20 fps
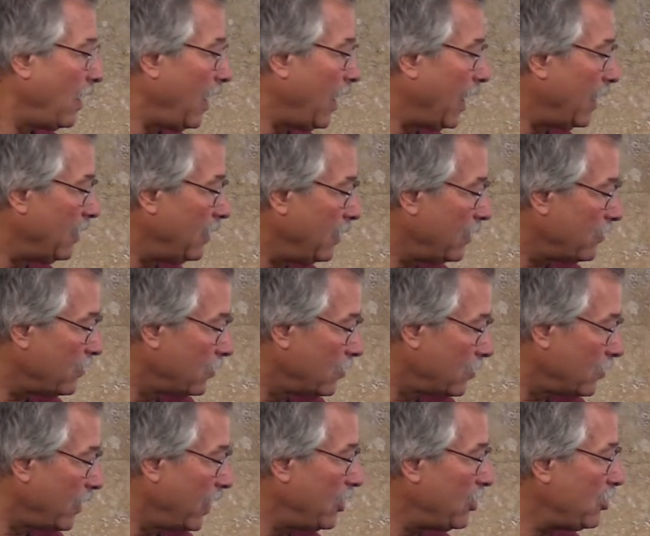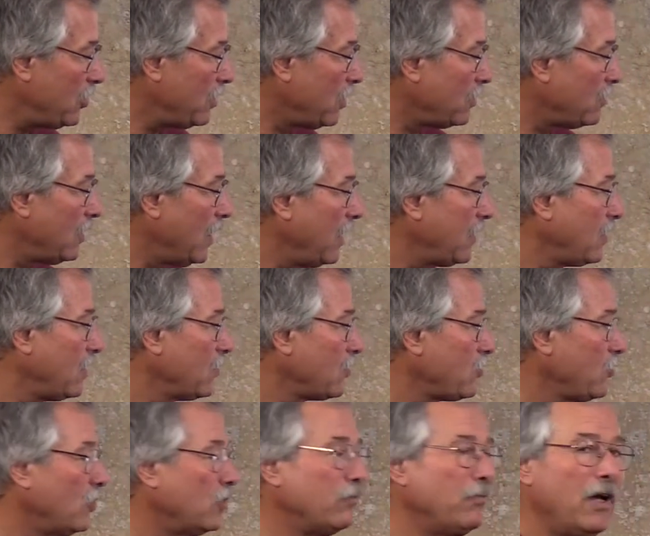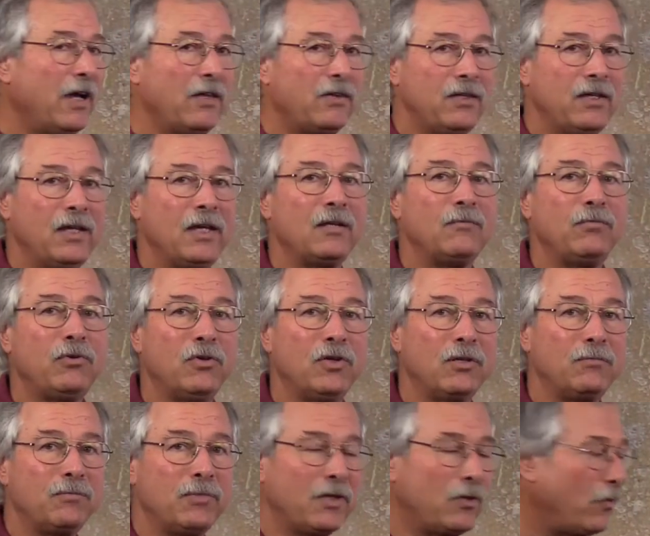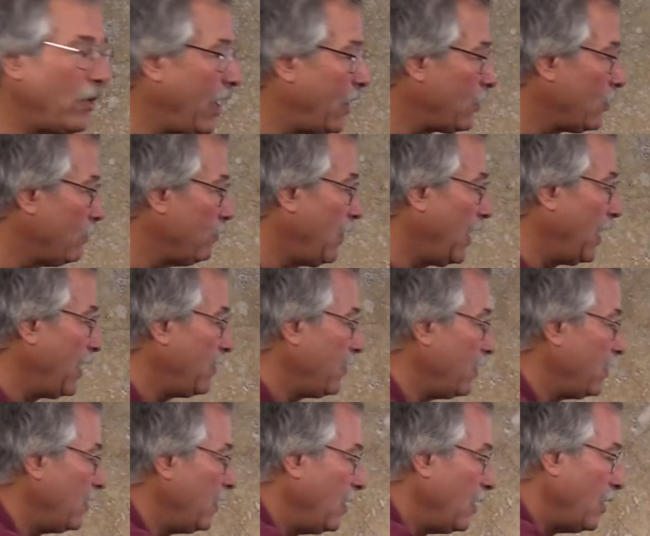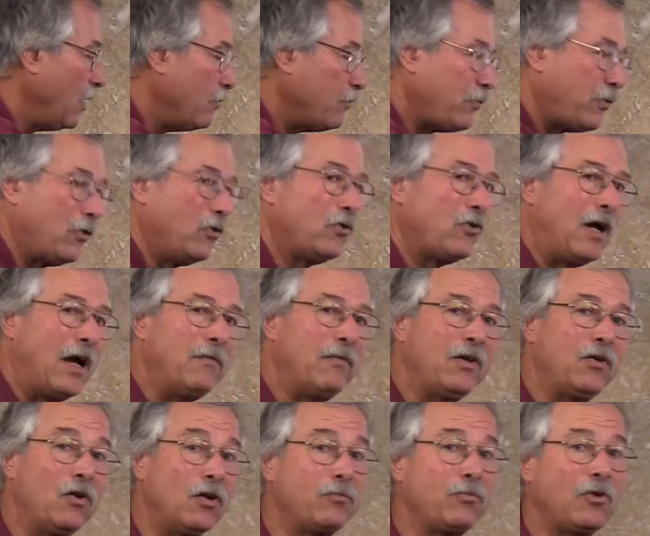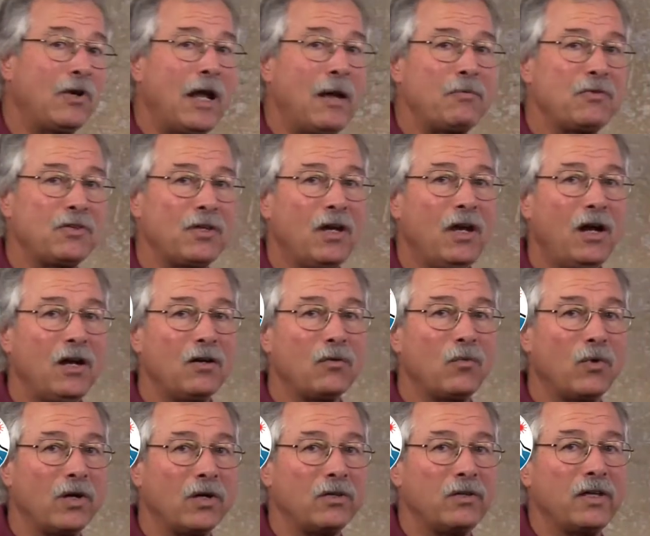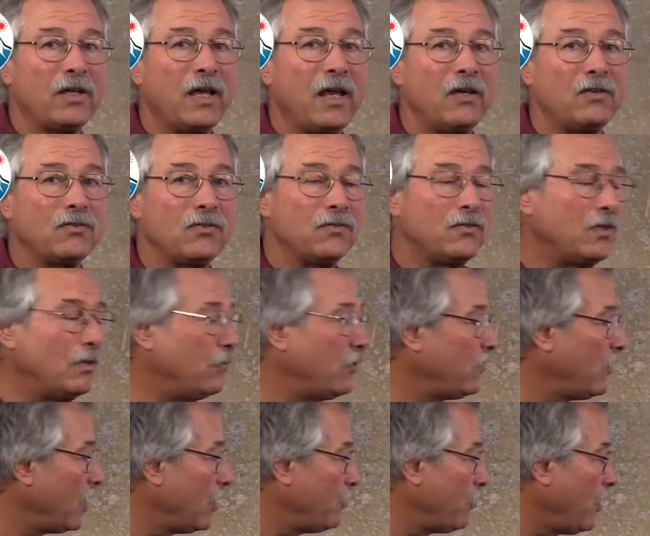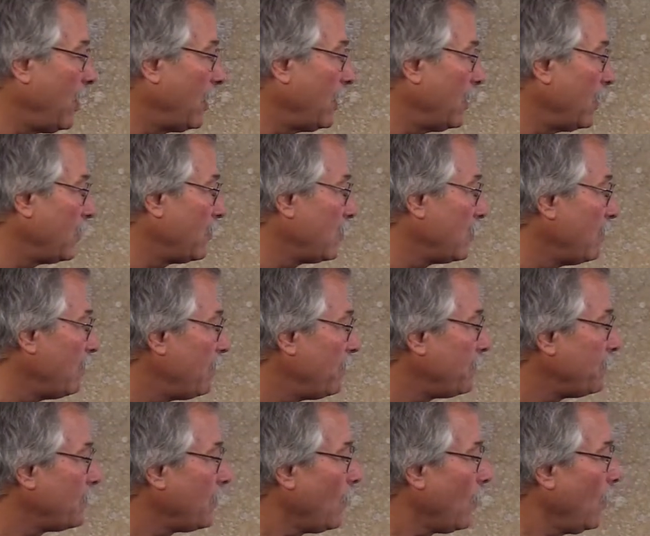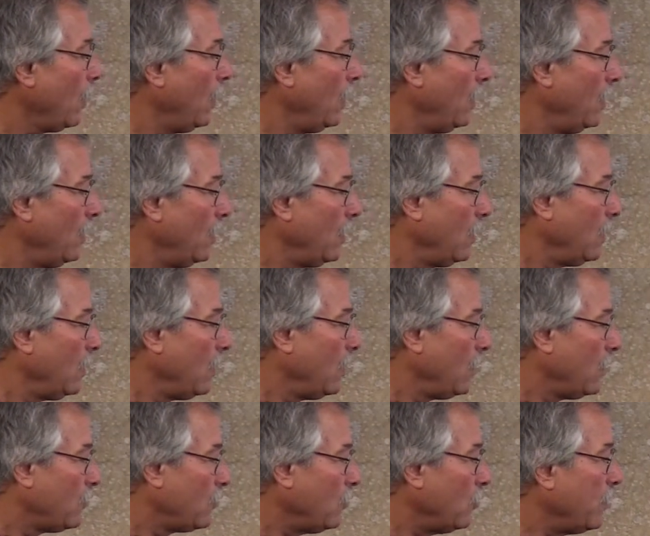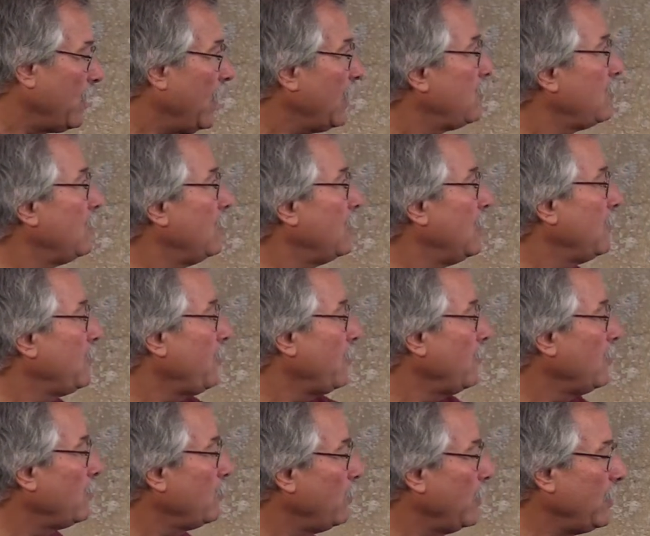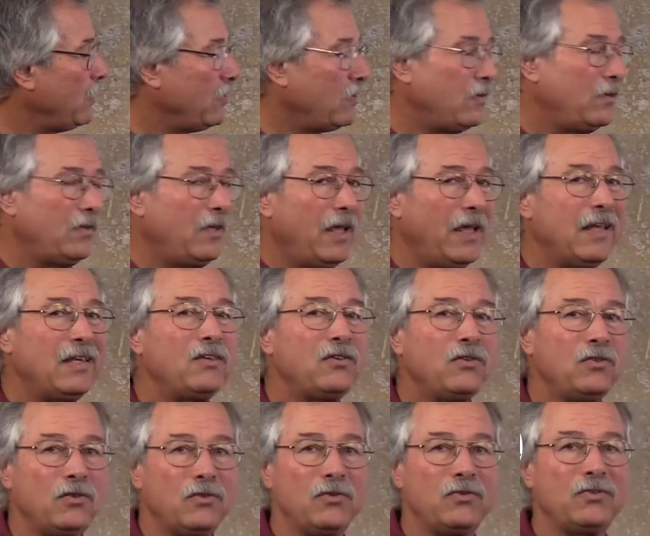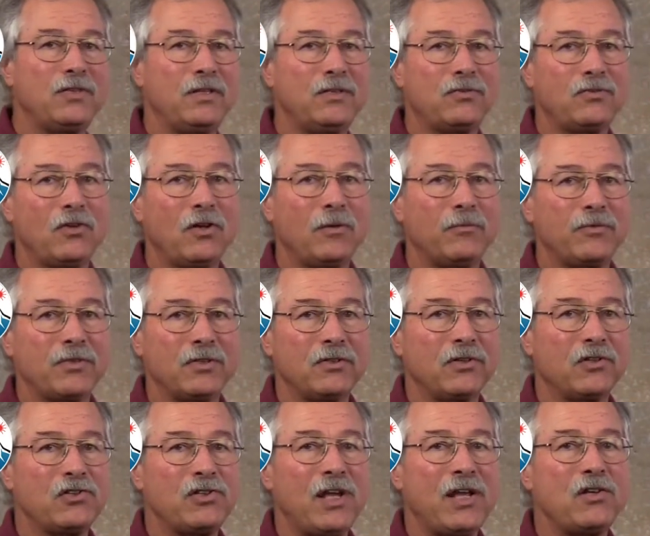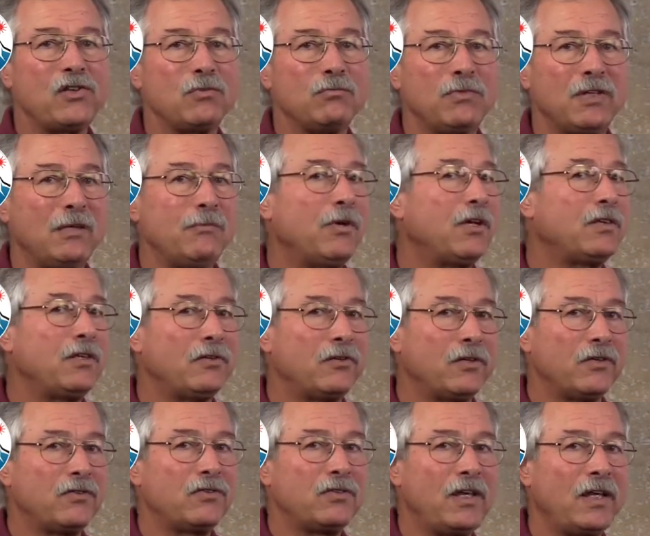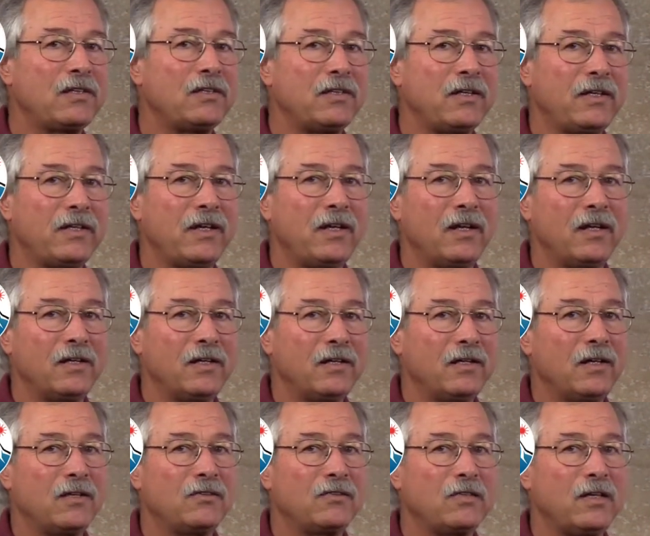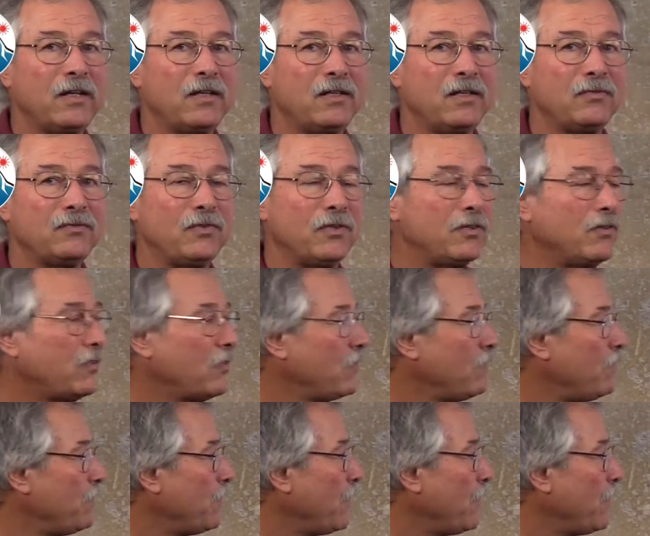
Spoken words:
and its duration is not controlled by the input, but rather by the programming or perhaps the hardware in the case of some of our products. So that's the difference. We tend to use these terms interchangeably, but there is technically a slight difference.